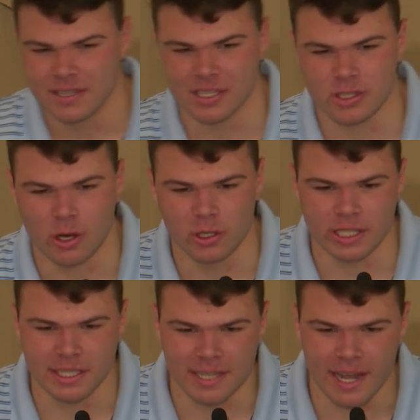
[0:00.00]
that
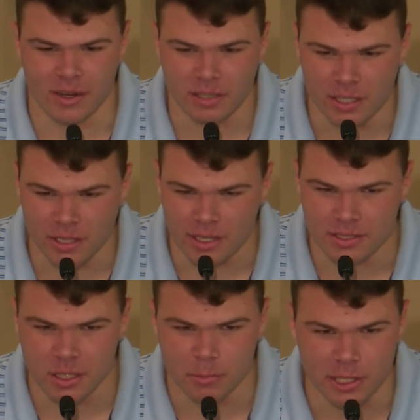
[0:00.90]
Charlie could down a lot of
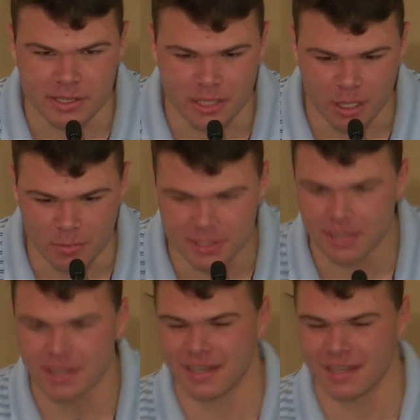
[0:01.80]
Subway subs.